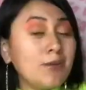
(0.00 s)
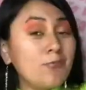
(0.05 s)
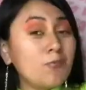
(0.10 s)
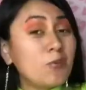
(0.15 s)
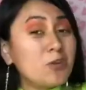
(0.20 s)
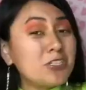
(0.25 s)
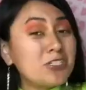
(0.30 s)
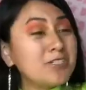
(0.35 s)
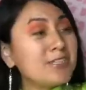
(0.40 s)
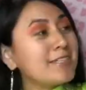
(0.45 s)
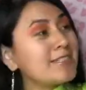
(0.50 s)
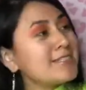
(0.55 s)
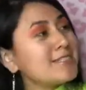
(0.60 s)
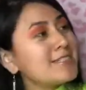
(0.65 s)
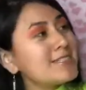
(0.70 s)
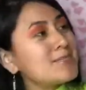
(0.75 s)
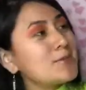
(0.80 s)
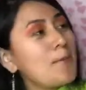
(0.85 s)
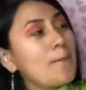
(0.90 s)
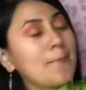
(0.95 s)
Unfortunately,
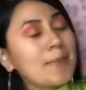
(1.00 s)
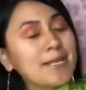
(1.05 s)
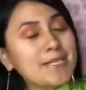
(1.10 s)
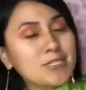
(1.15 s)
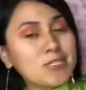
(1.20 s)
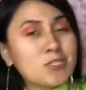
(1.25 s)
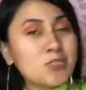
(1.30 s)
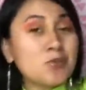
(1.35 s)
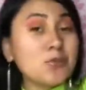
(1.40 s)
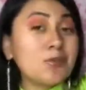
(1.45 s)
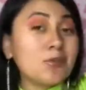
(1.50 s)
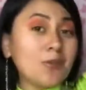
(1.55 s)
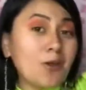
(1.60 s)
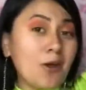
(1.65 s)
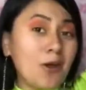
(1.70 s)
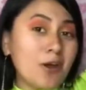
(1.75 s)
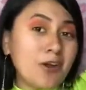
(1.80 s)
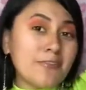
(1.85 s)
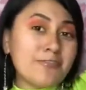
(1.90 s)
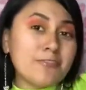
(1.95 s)
this is a bit too
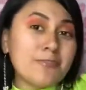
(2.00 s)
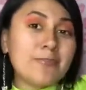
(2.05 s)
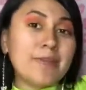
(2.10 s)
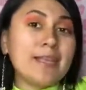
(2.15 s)
long for